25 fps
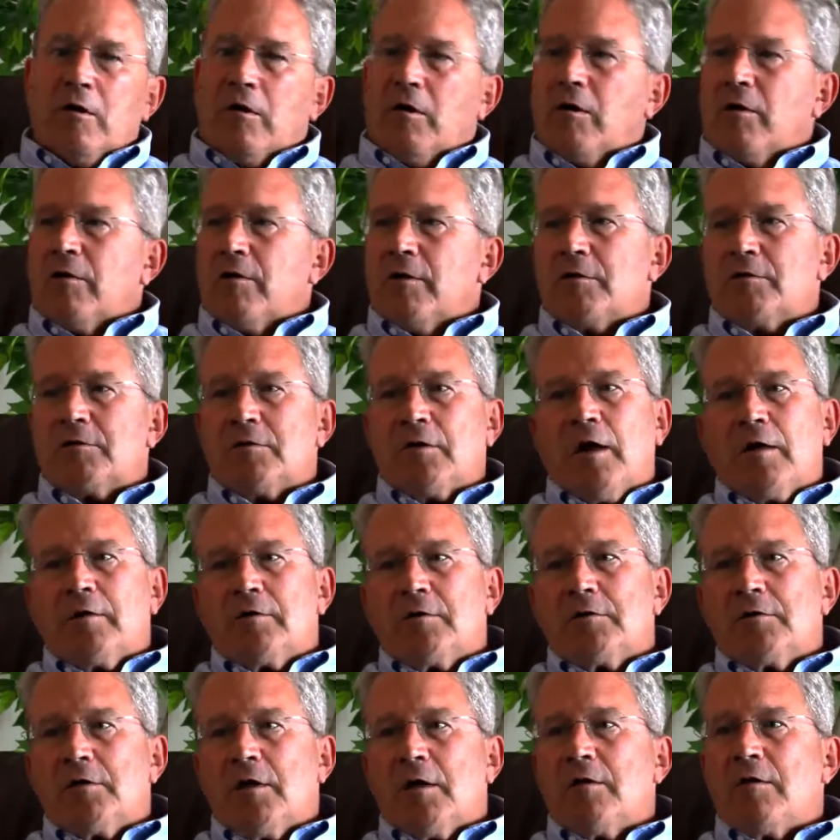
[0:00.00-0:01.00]
although it's not
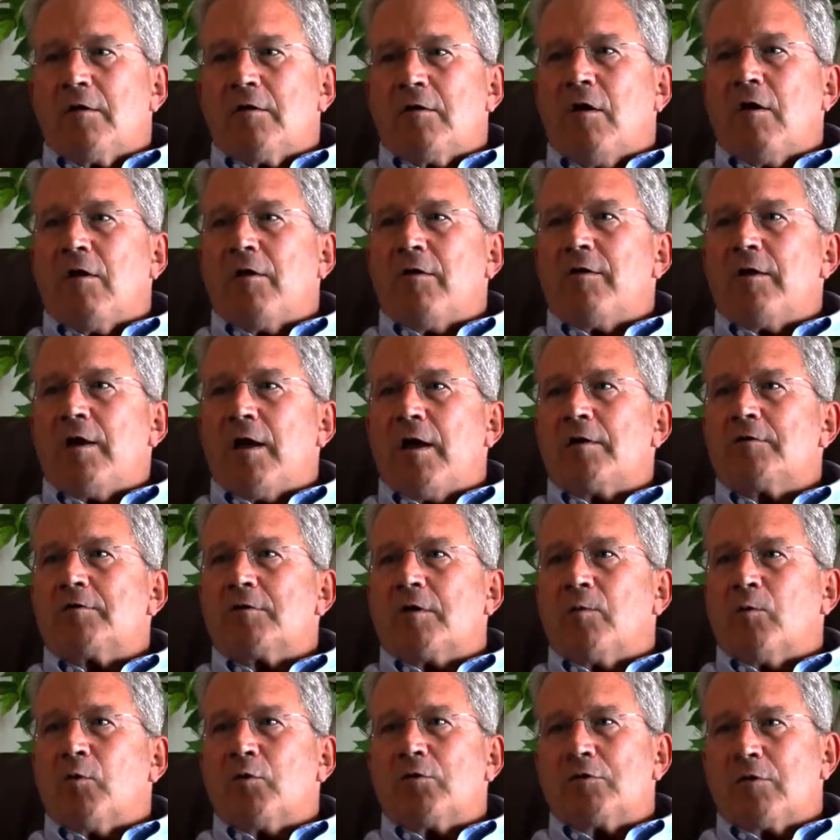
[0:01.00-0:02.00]
to say that all of the
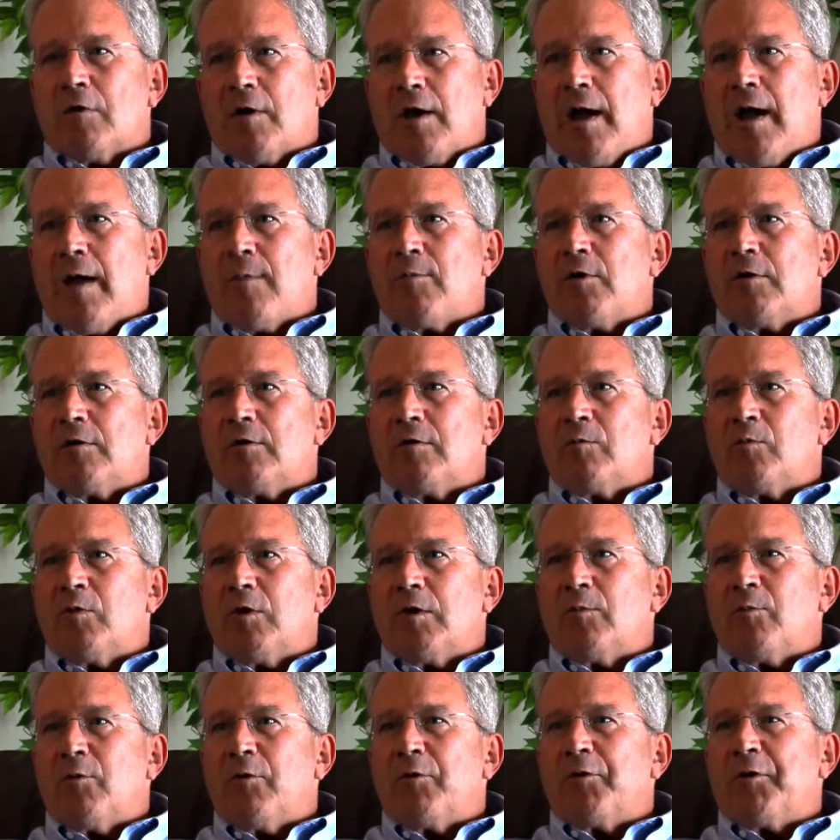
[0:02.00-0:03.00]
Eskimos are happy that
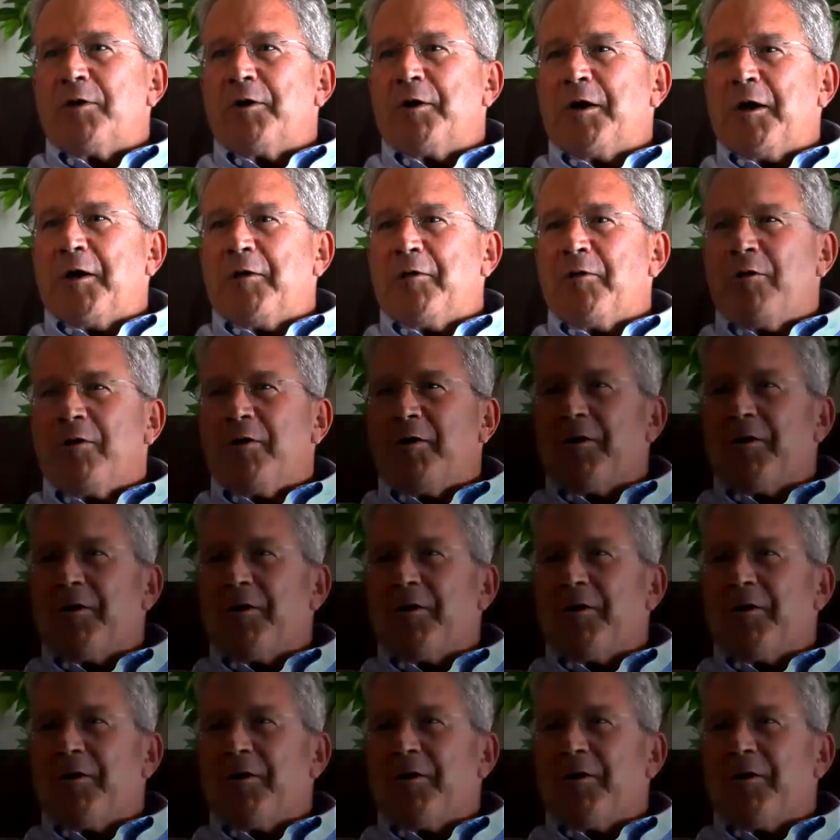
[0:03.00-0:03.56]
people are digging their